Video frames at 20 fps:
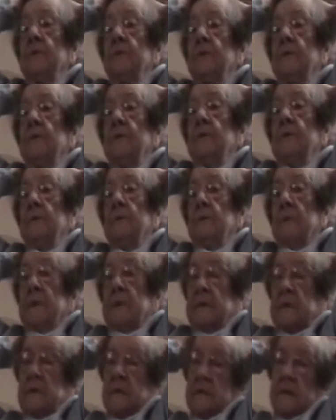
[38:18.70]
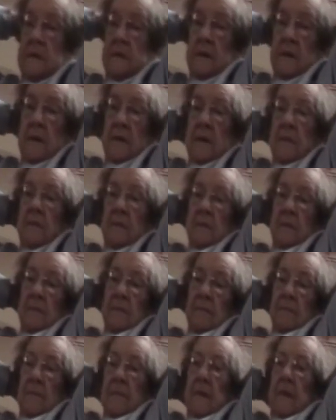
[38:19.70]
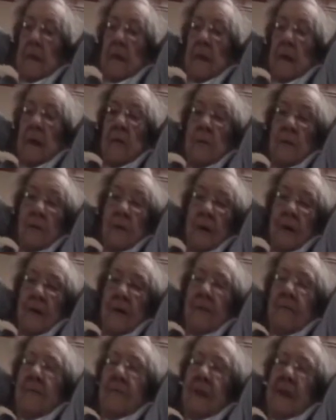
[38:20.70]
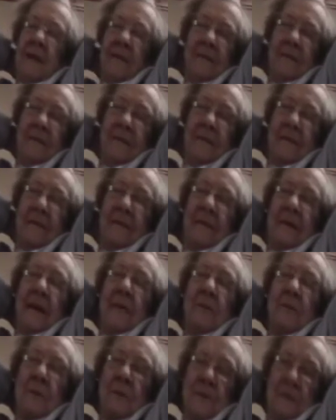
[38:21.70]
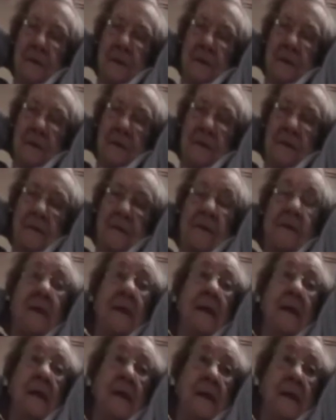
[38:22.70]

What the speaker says: you know, told me, he says, they were skinny